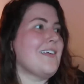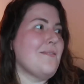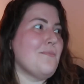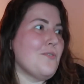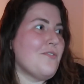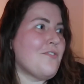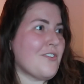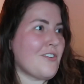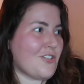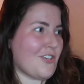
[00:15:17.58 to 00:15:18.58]
can move
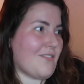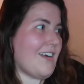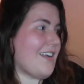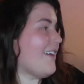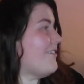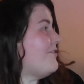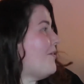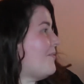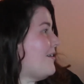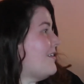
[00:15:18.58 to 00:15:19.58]
furniture right now?
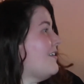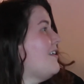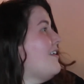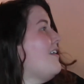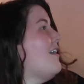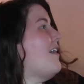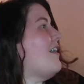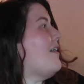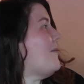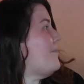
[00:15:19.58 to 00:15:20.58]
No one.
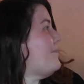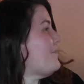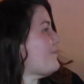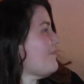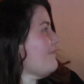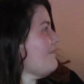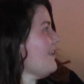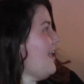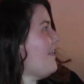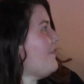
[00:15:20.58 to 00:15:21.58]

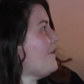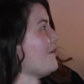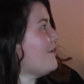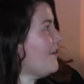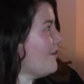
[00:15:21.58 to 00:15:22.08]
And the